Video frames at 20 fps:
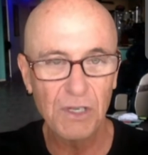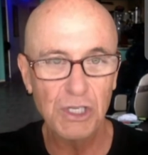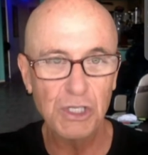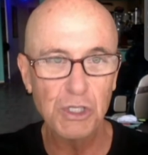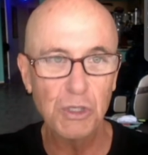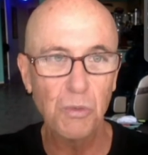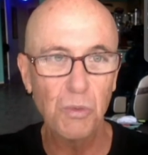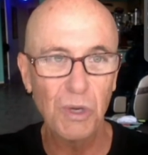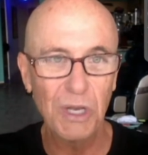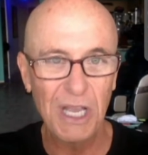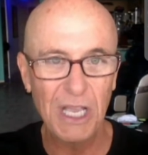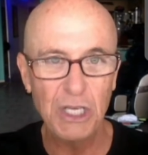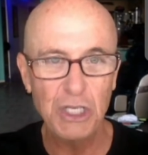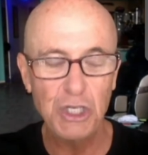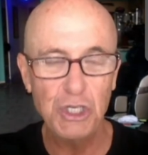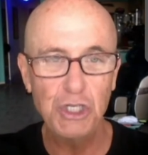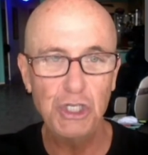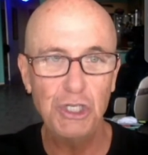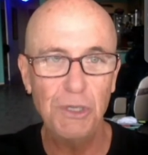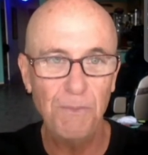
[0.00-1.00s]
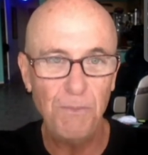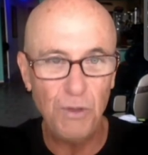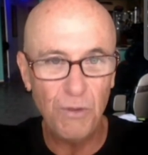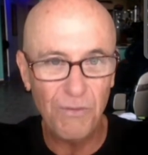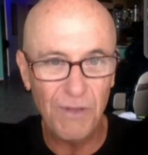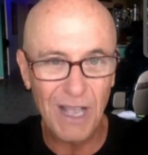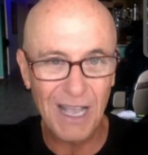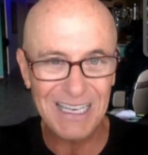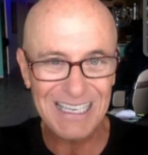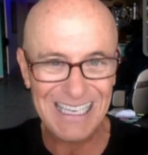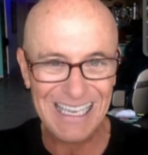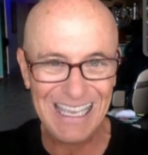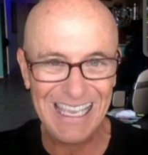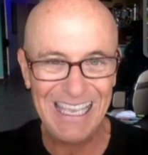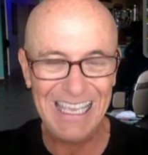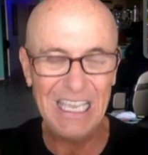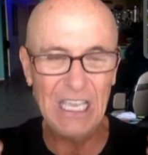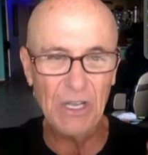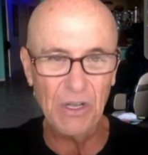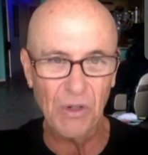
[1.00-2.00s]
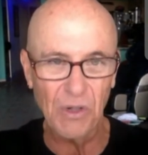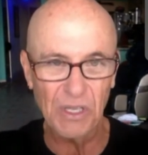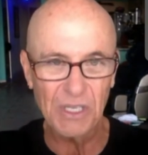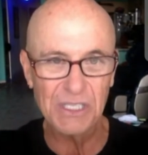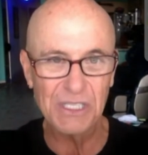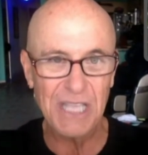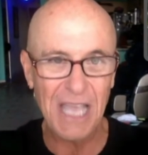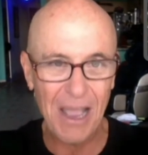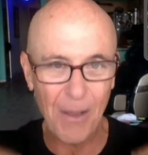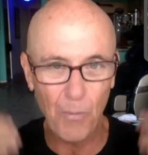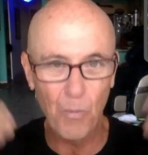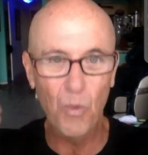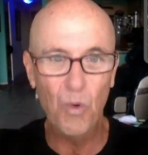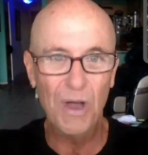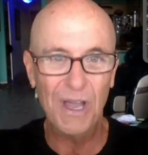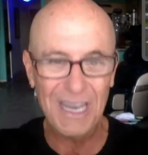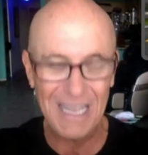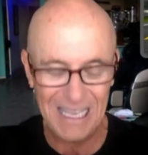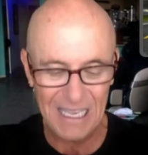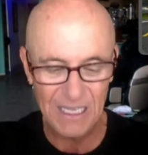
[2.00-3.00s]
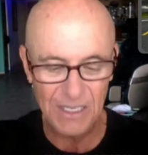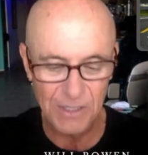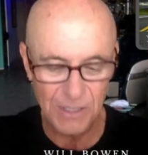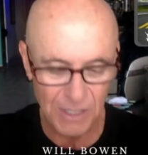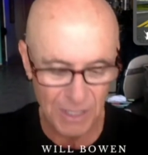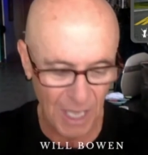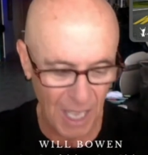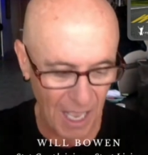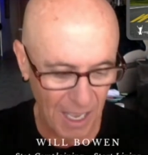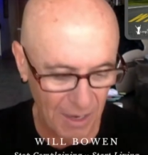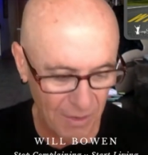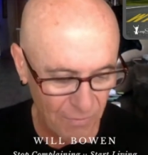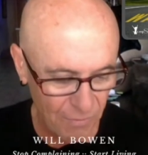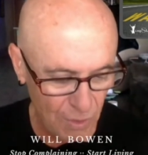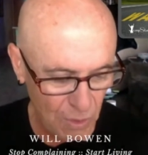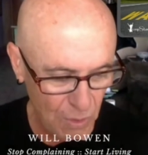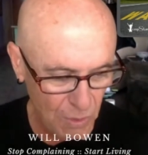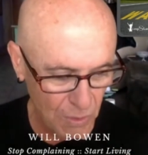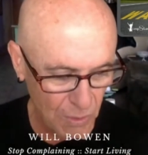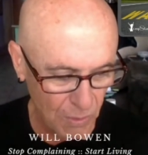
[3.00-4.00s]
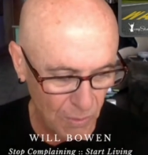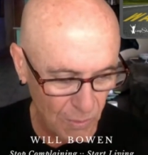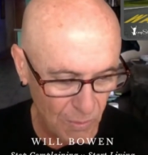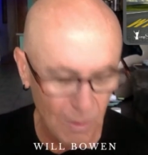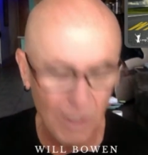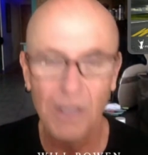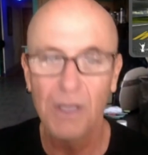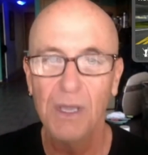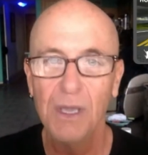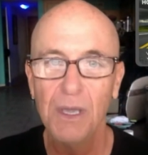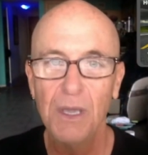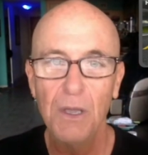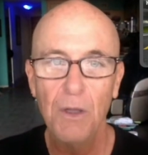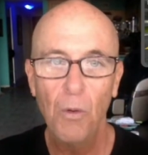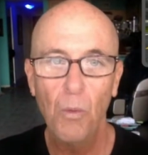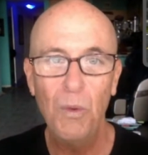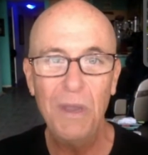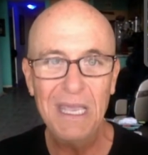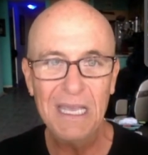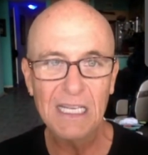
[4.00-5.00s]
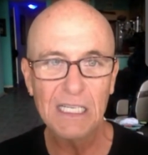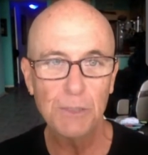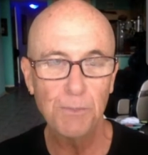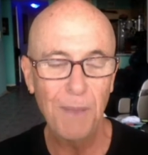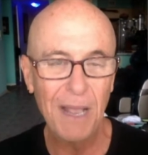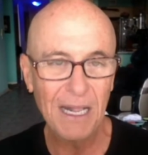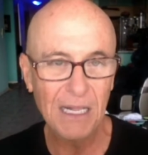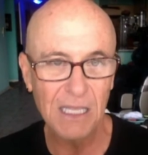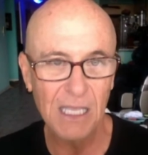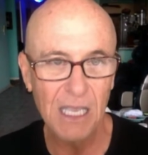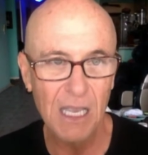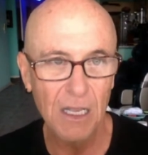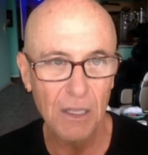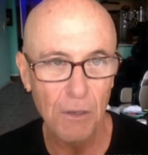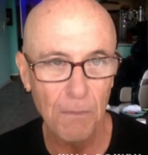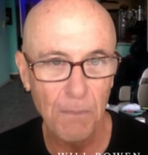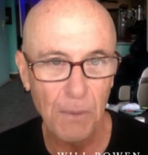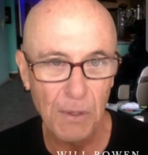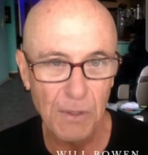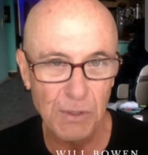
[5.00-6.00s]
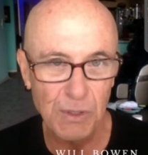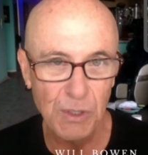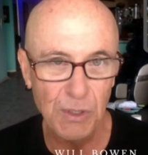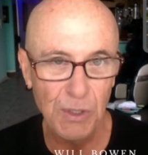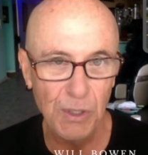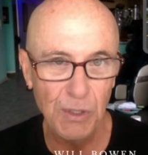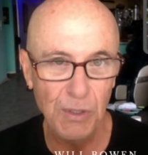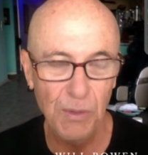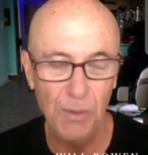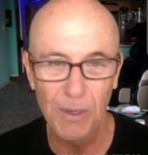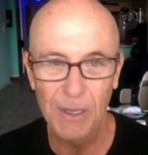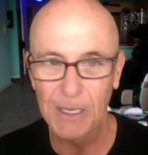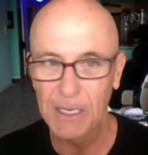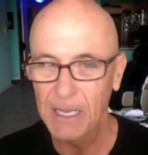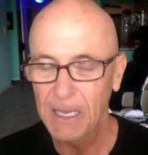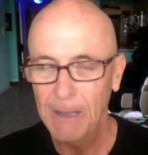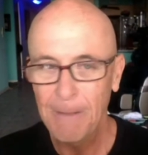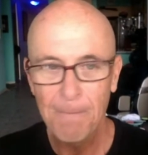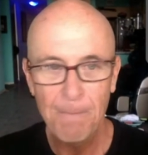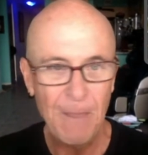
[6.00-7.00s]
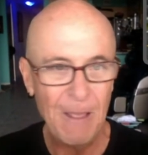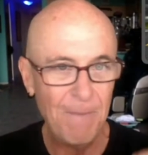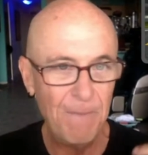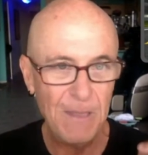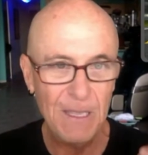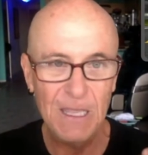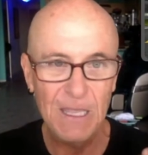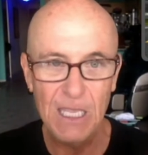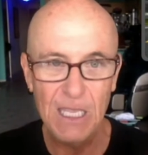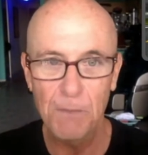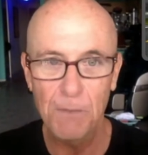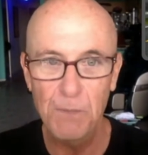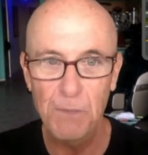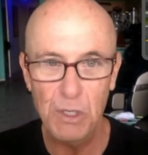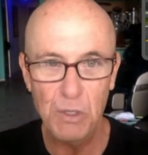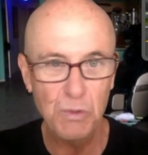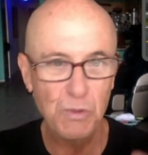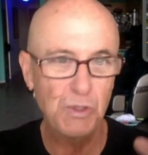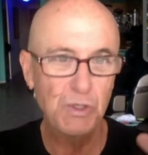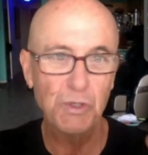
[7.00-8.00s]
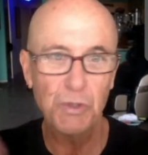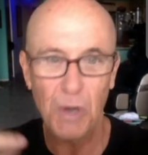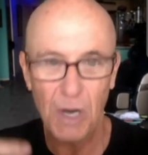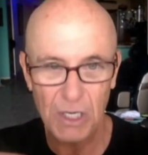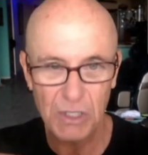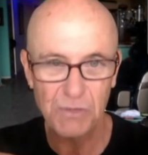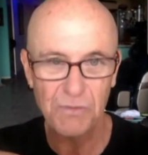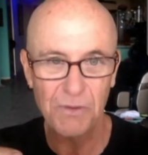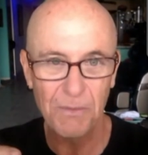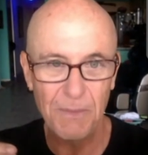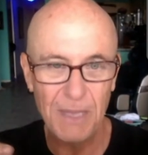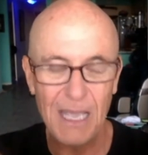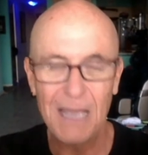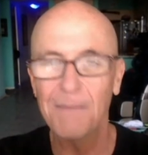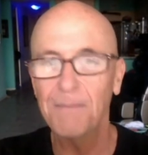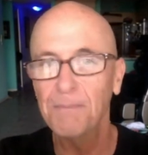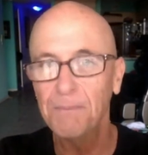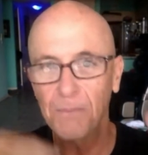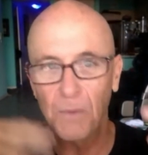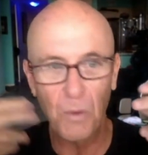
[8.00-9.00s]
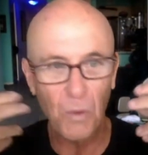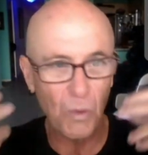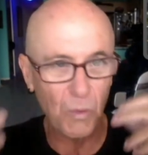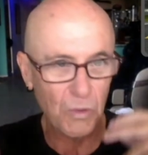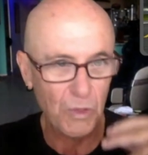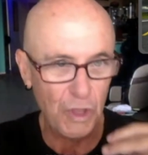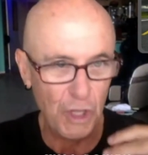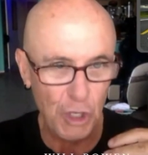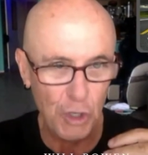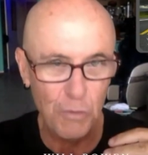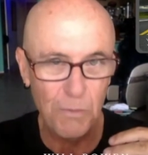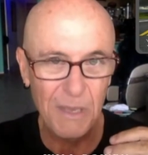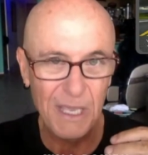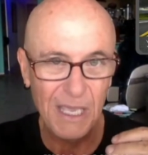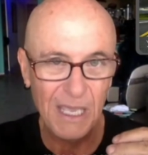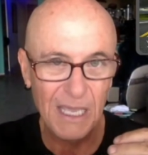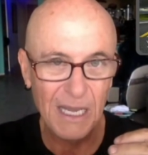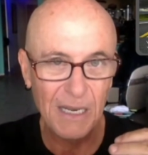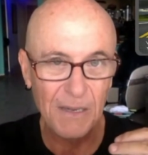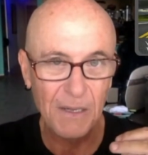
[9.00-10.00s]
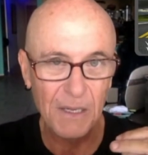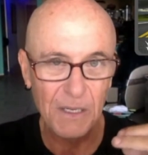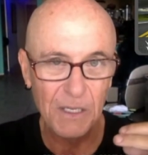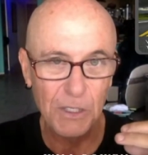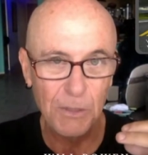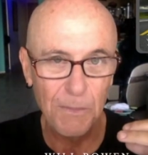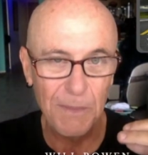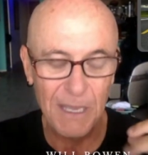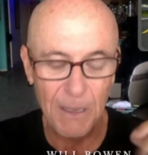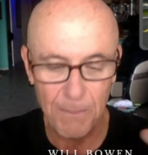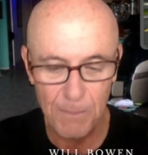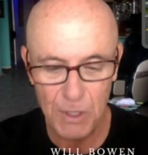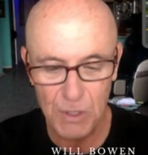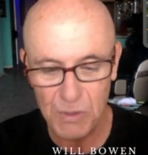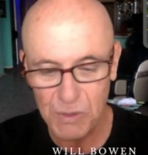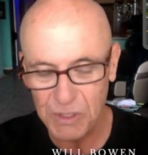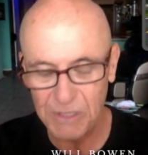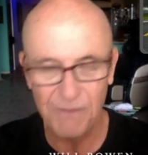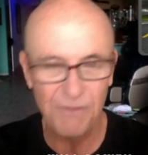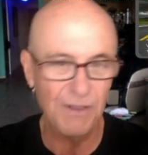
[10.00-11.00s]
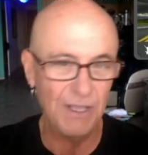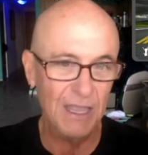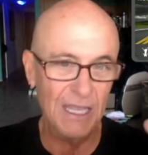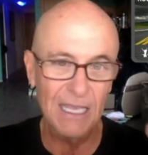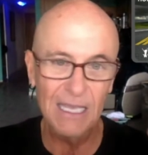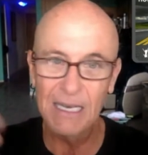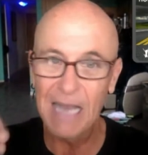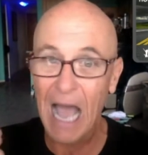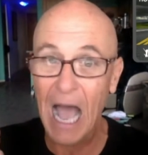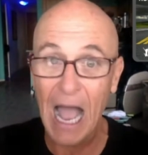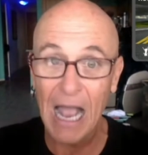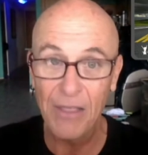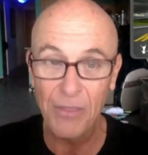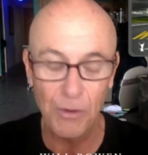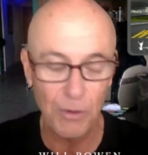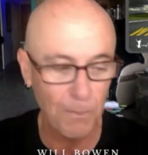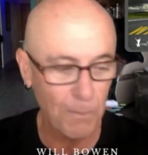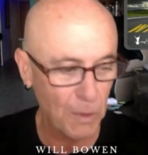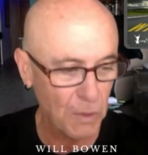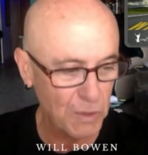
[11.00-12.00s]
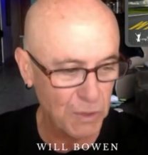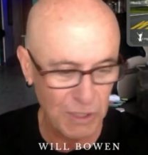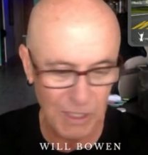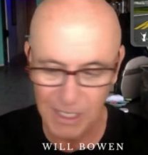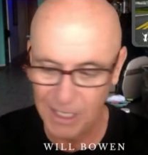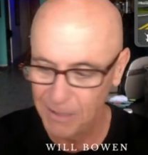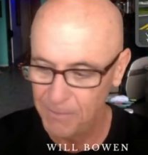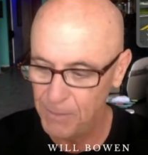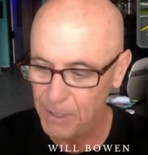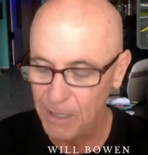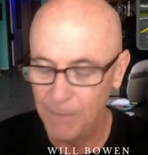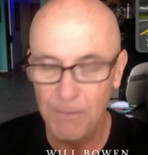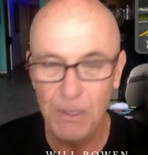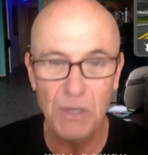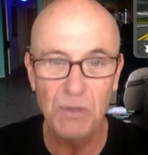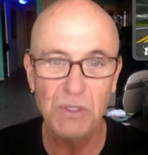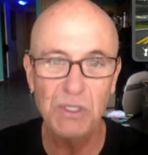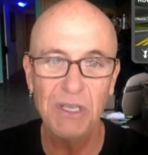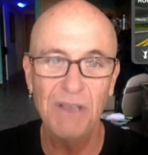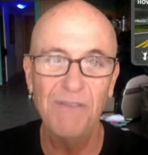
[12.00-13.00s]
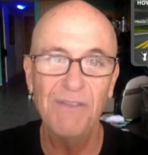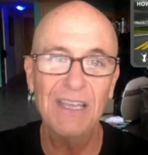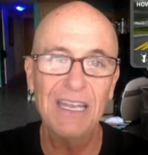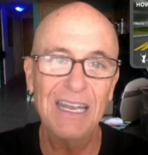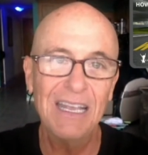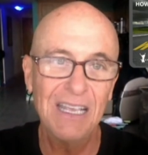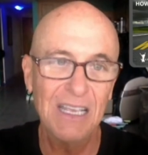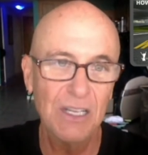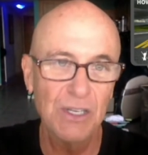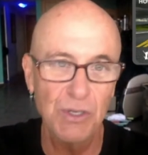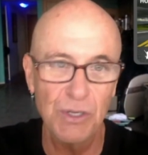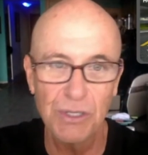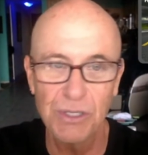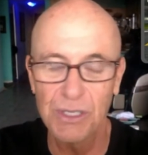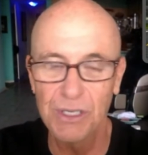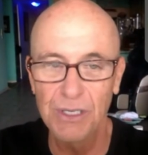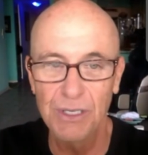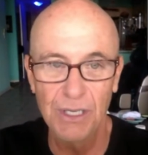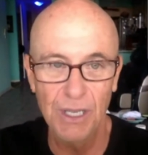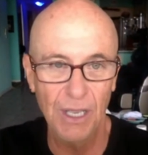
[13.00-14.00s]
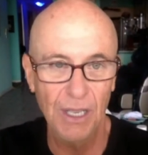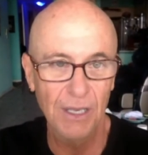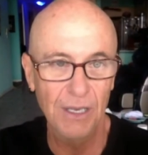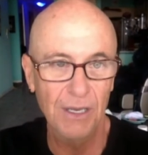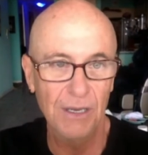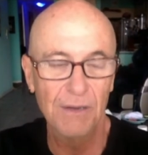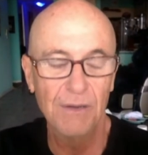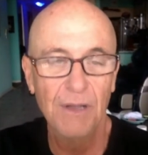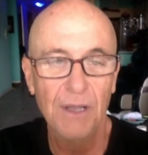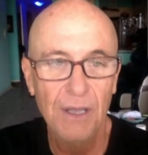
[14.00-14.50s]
because the relationship you've got to heal is that one inside of you, we expect the other person to do it. And then the abuse starts from them, or you begin to be abusive, and then either person can be abusive and it can just continue.